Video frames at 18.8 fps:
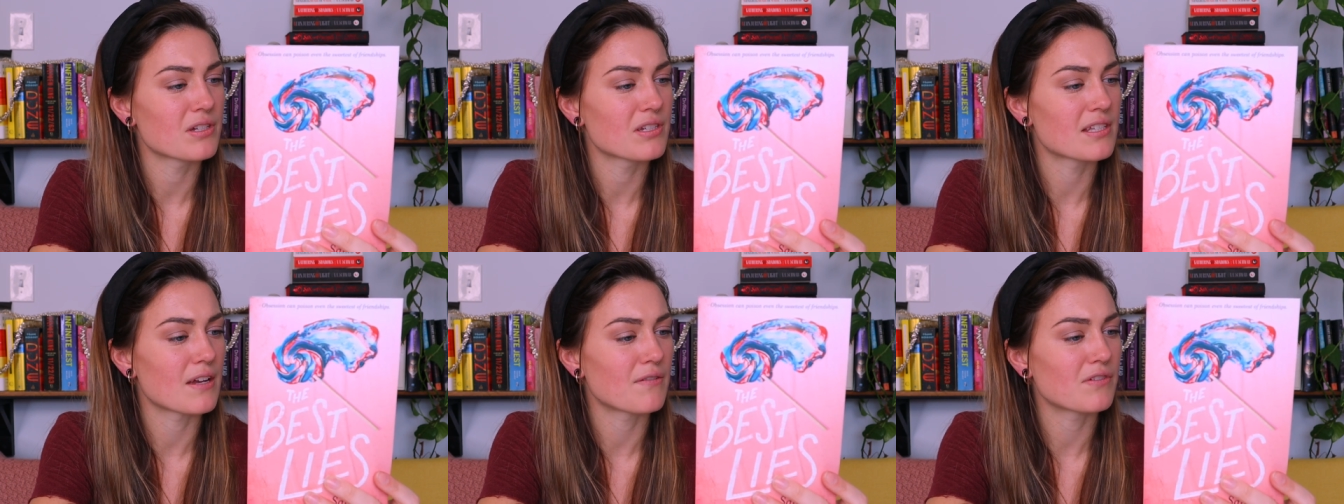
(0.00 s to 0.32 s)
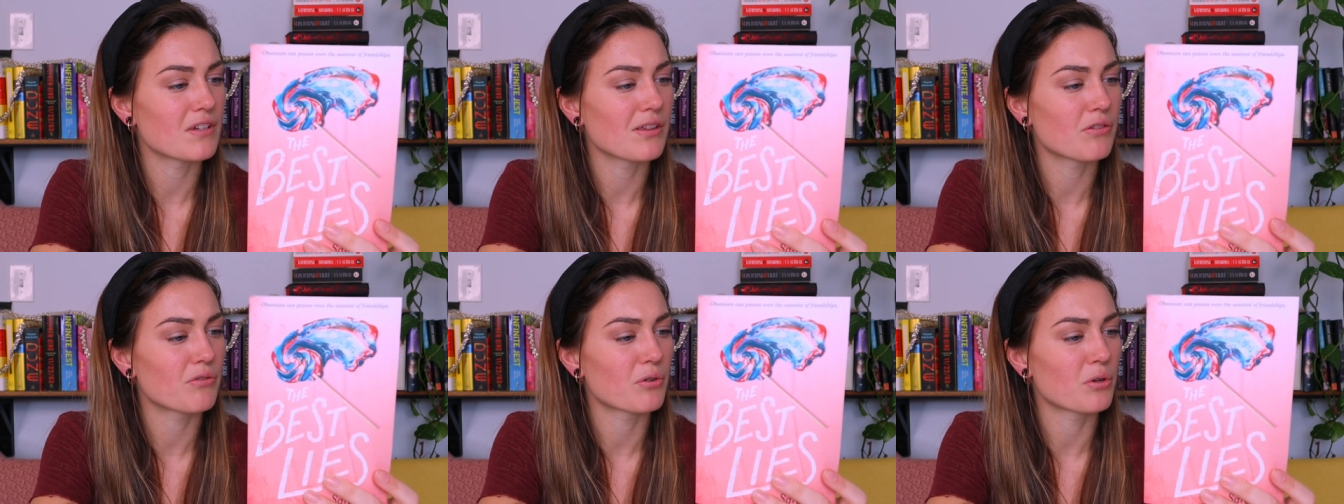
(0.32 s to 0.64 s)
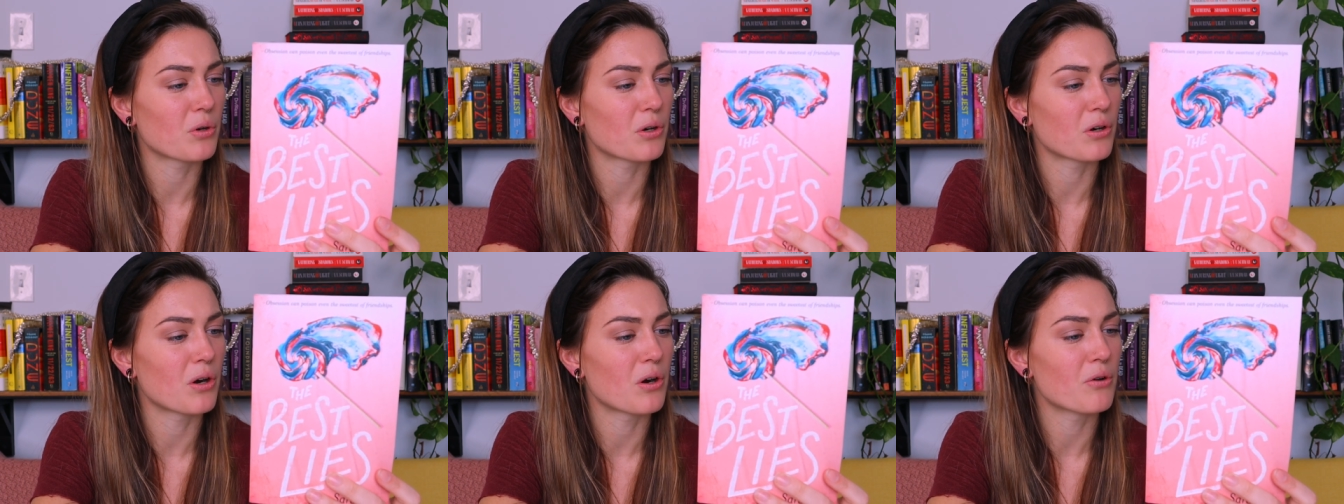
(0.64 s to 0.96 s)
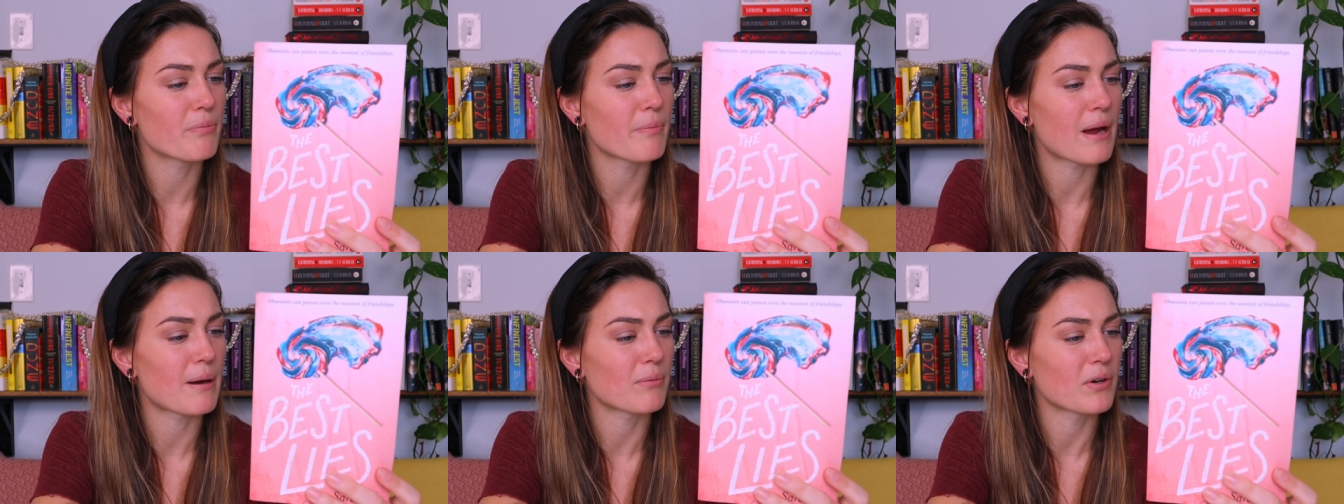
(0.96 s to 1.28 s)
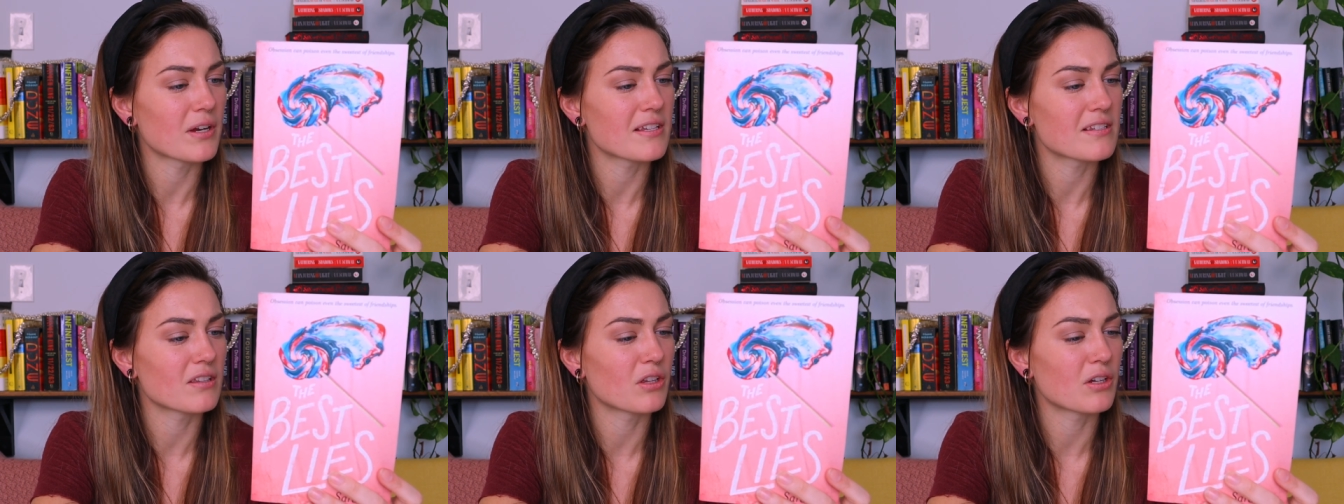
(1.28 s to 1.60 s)
sifting through her own
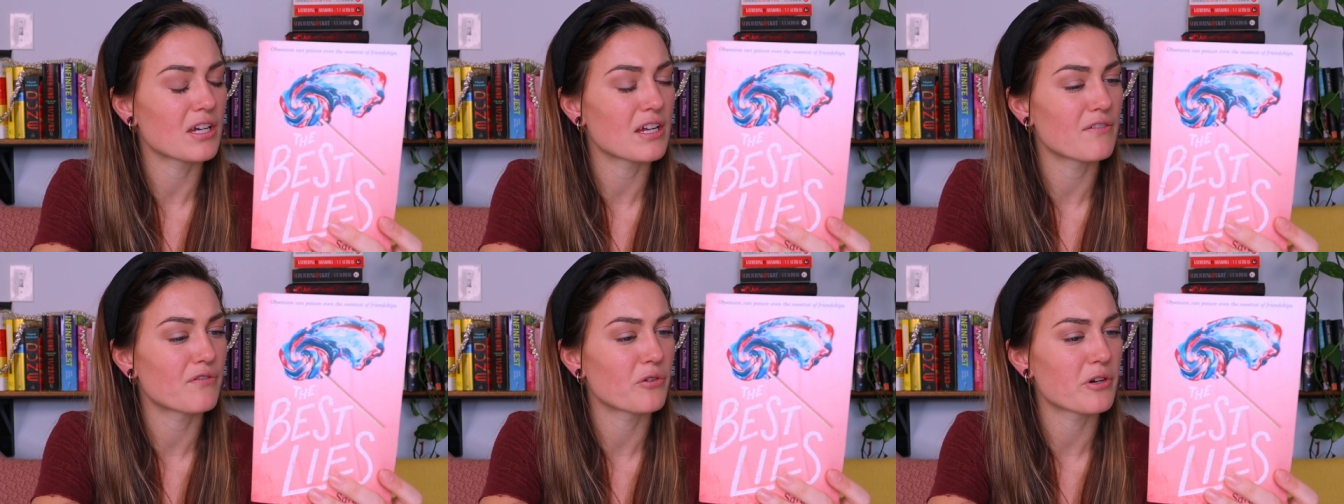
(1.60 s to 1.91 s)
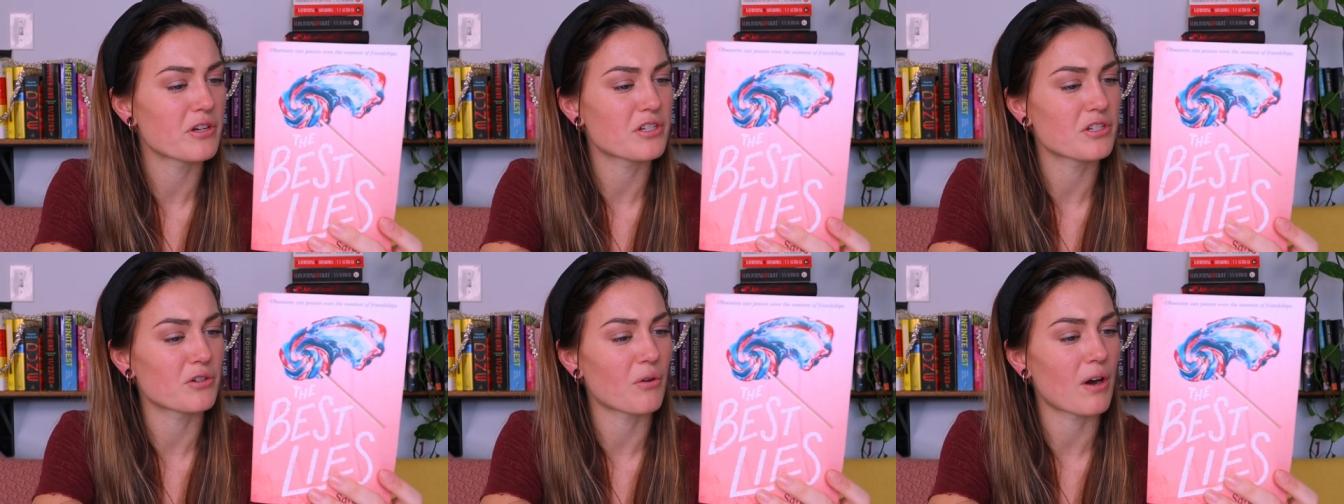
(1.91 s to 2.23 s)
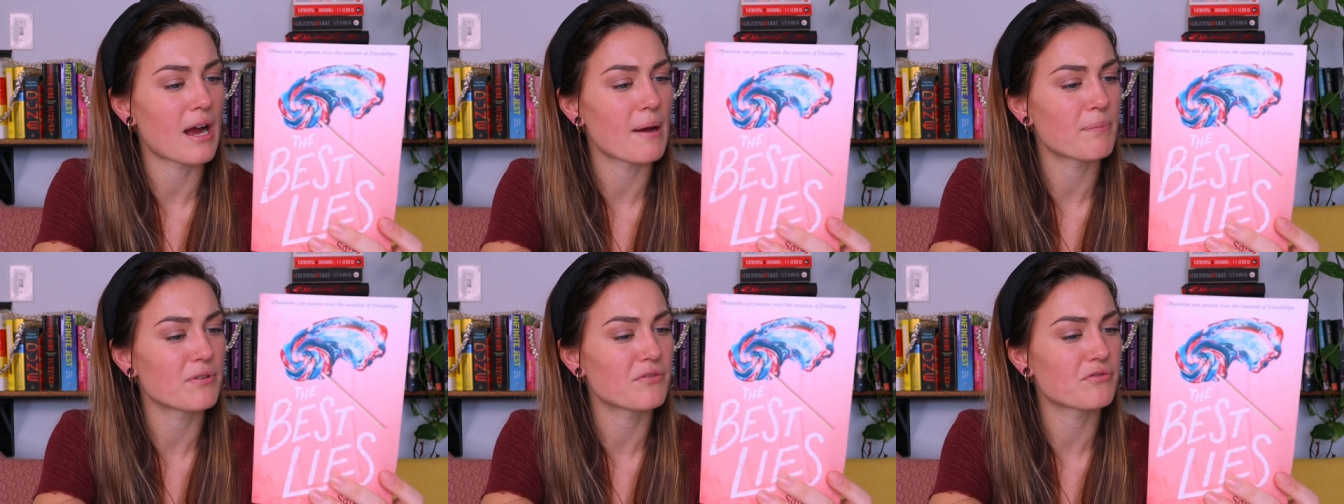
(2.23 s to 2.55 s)
memories, looking for a scrap